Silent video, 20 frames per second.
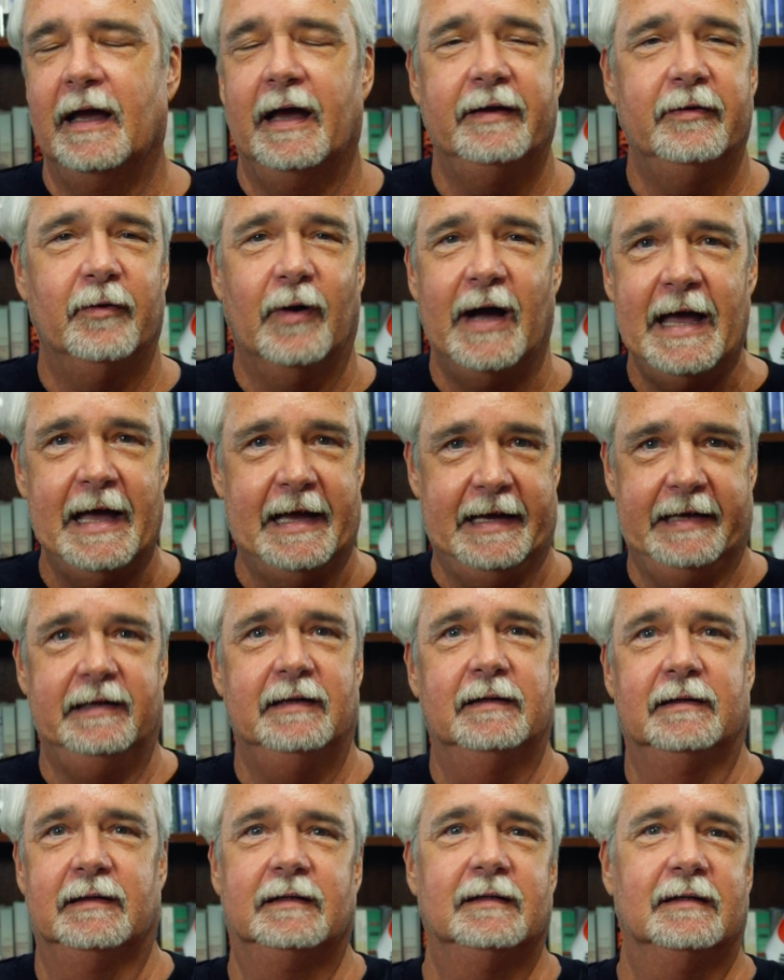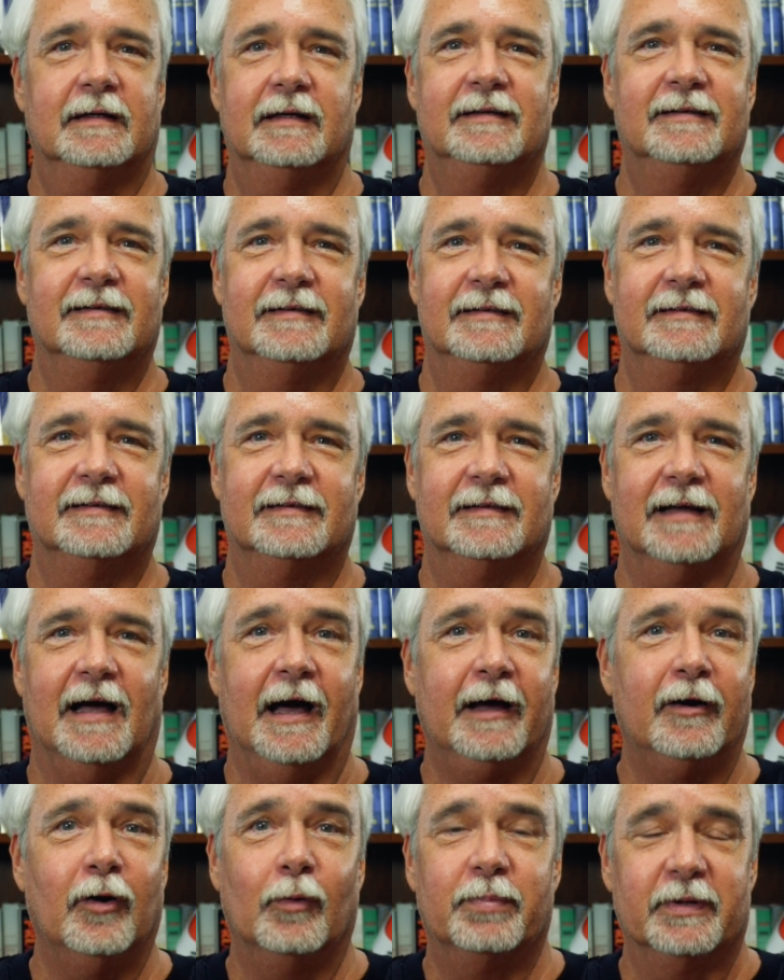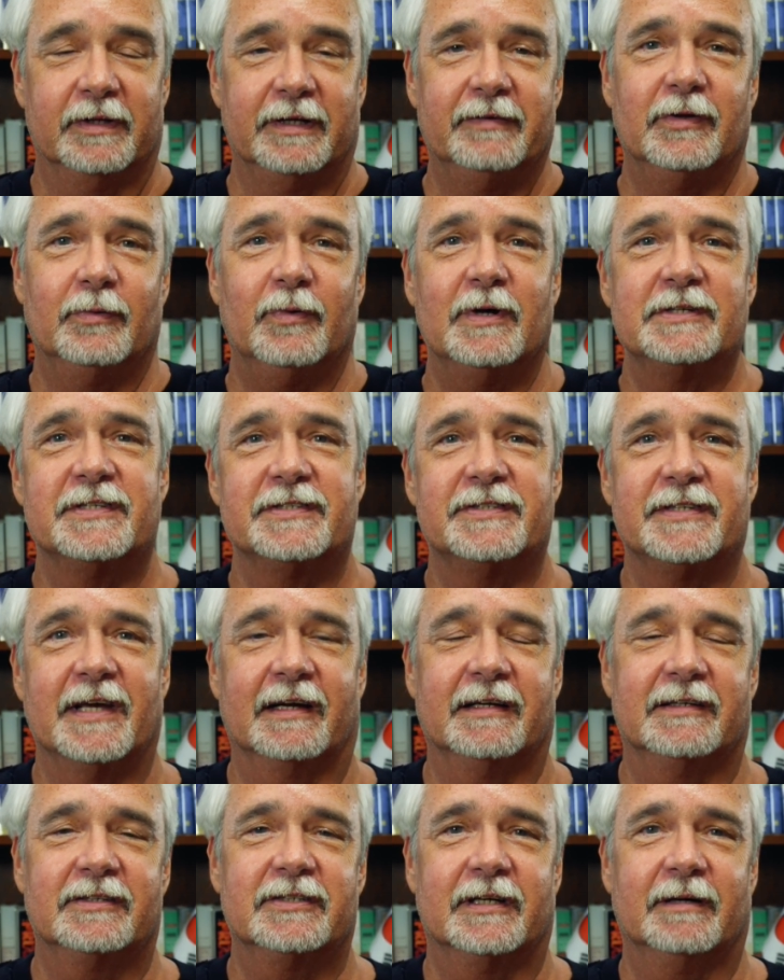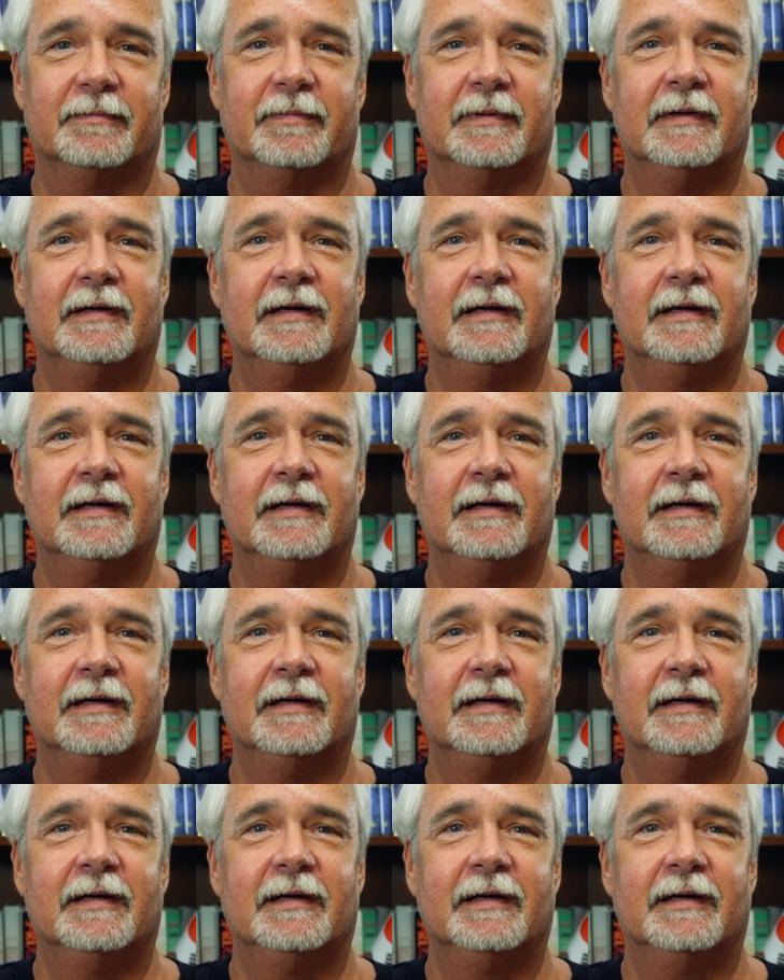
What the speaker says: you know, A, I don't believe there was a second ship.